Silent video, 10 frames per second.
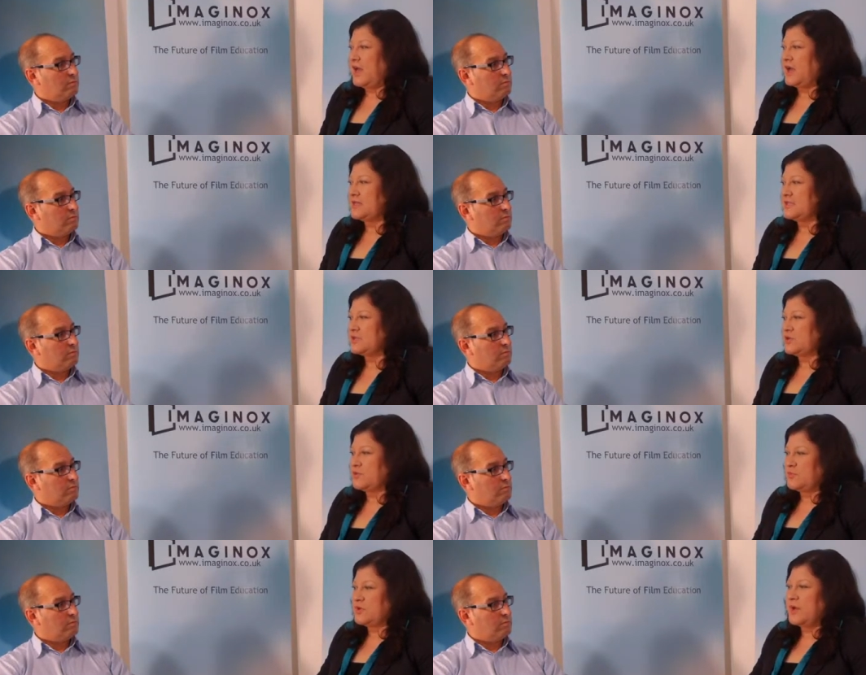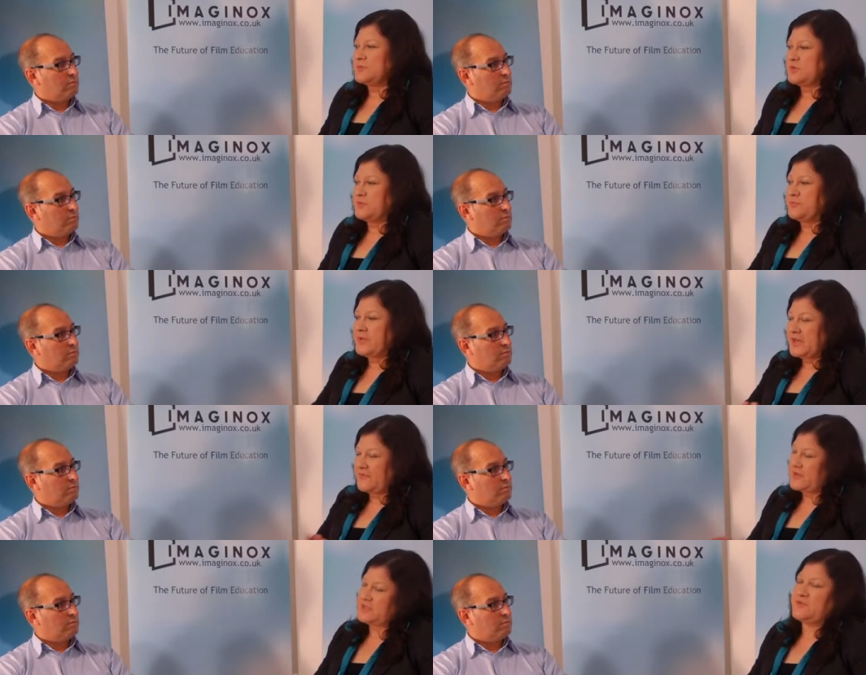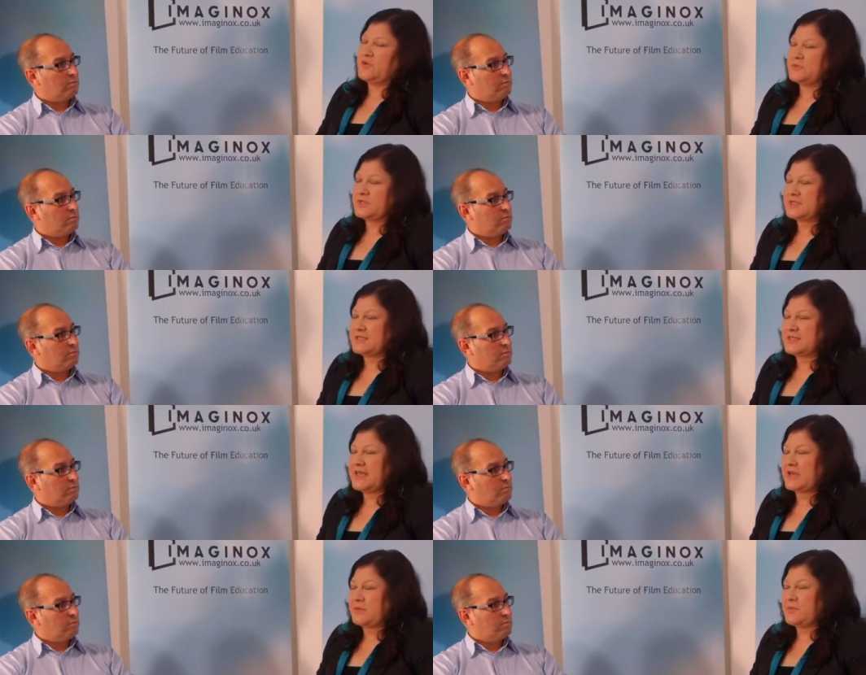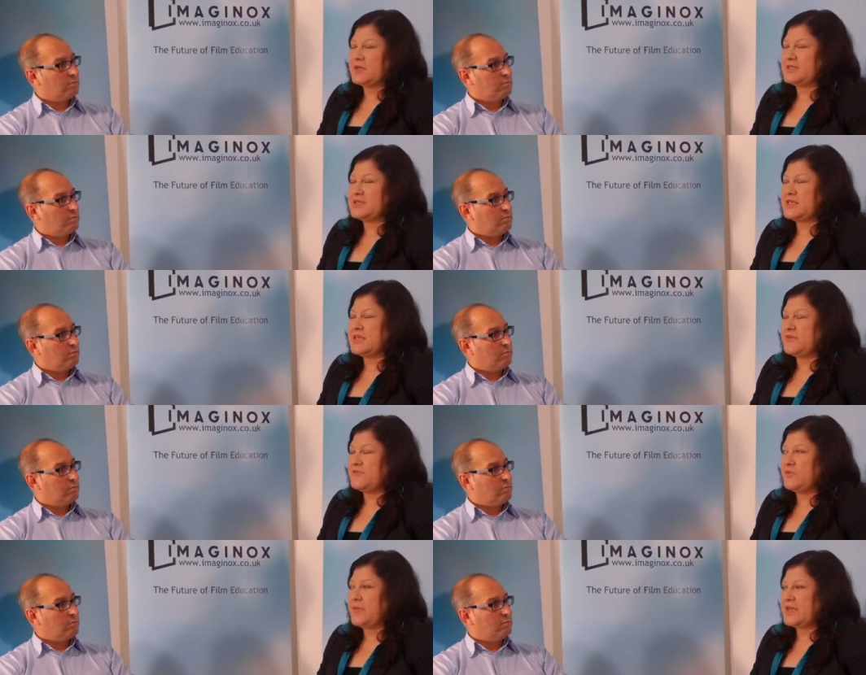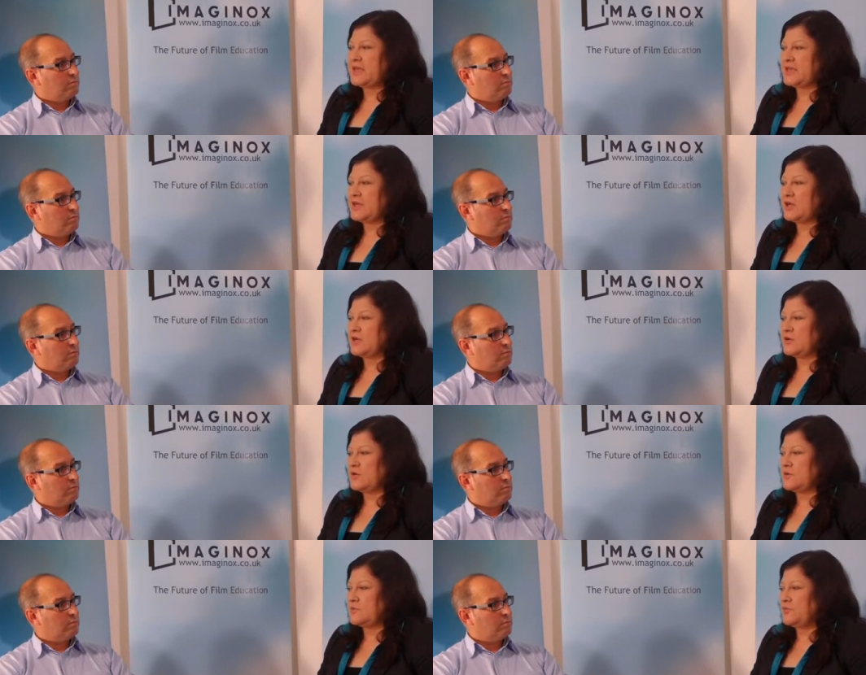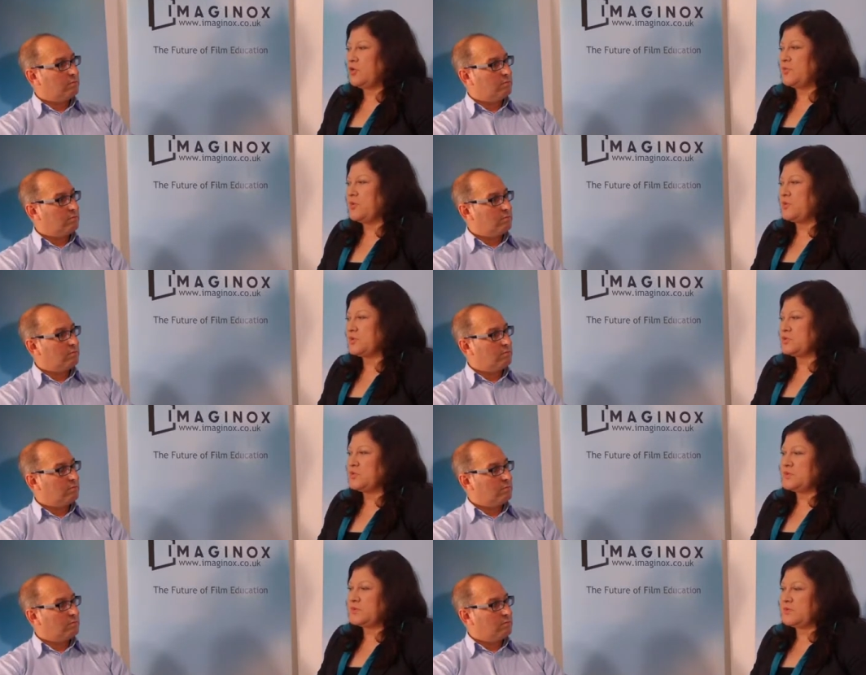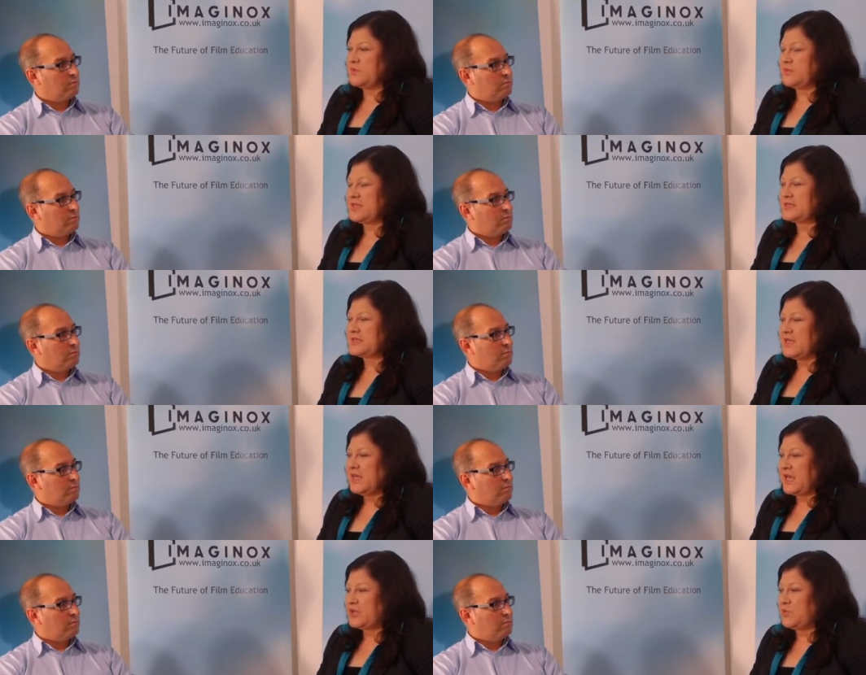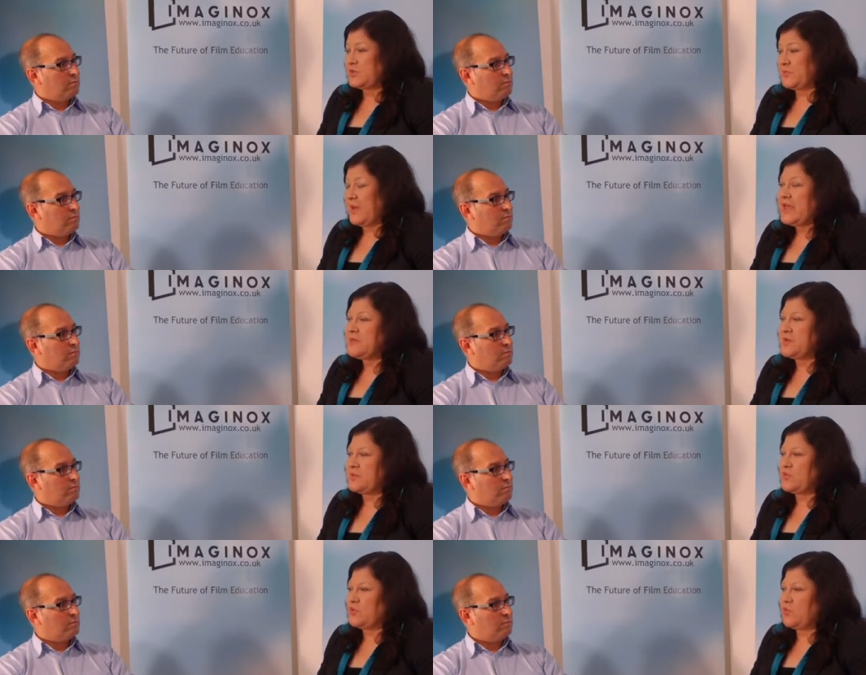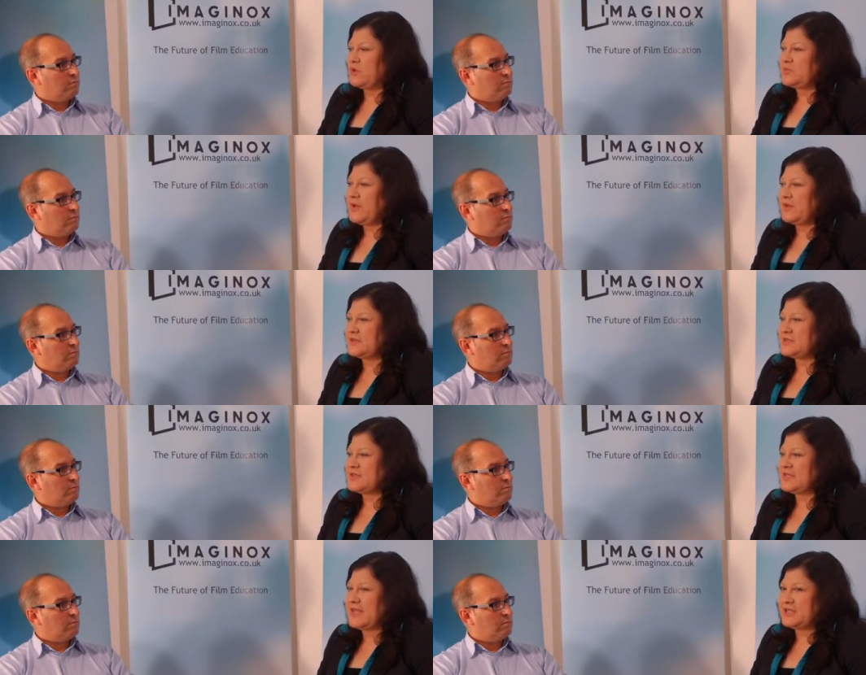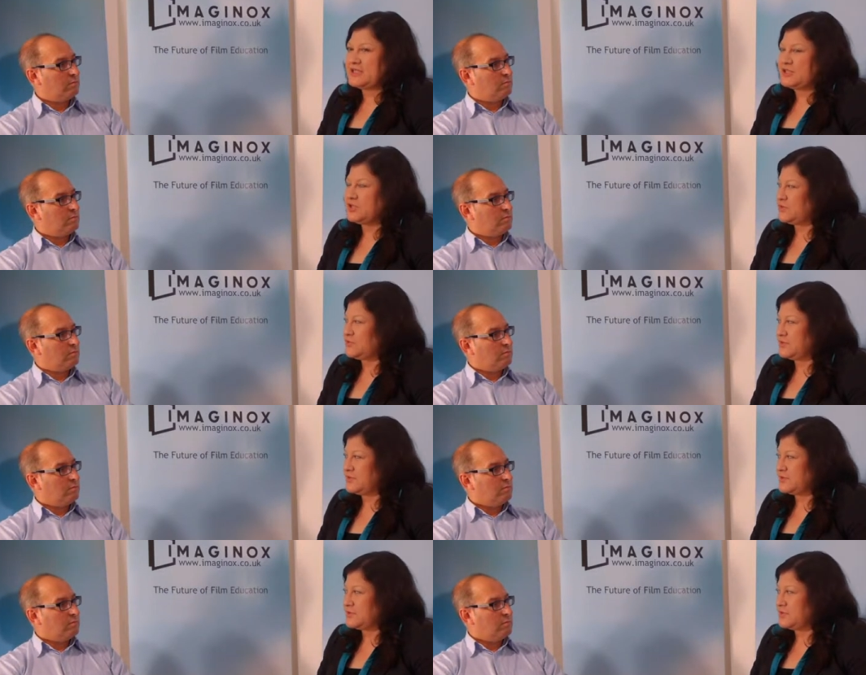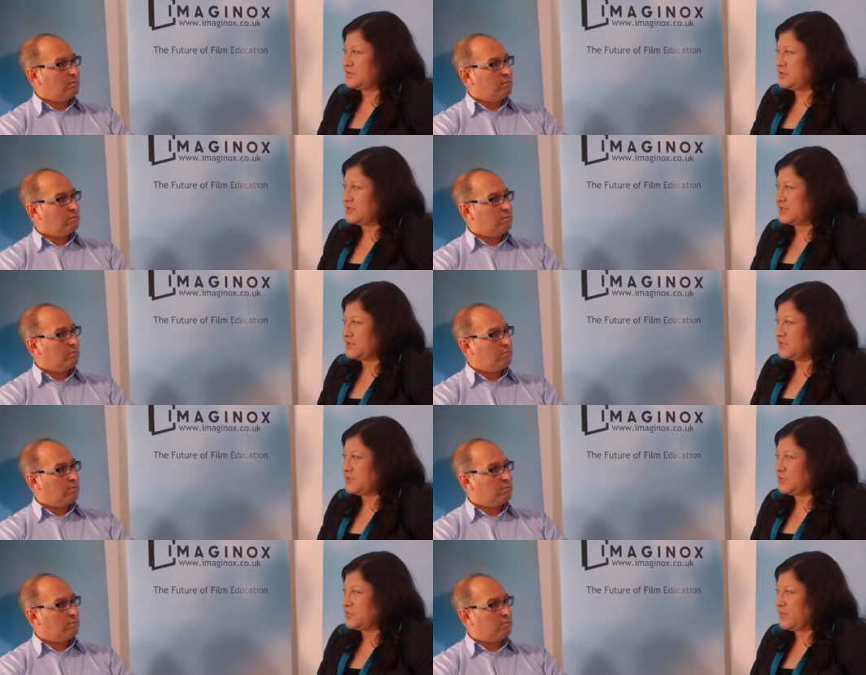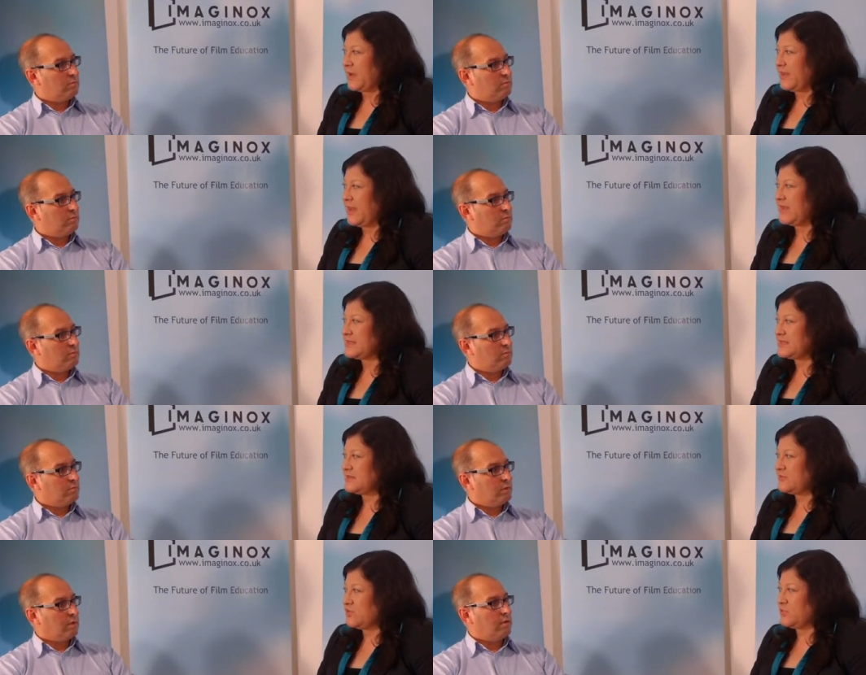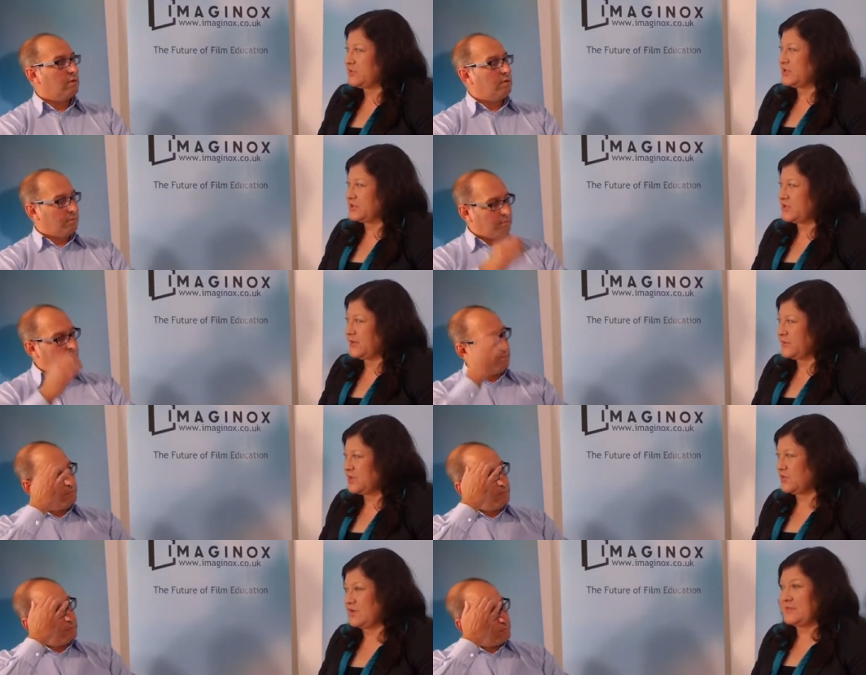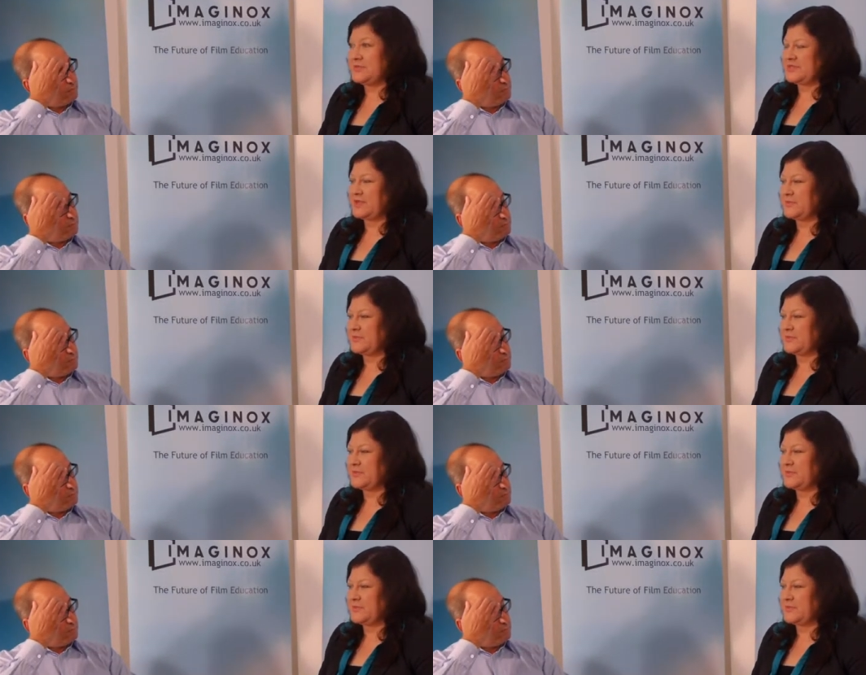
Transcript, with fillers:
Speaker 1: and it's not a, we'll come to a big feature film just in a second, but if you're making a promo or short piece and you want to pay people, what about national insurance contributions? Can you just talk about that? If you're a production company or a limited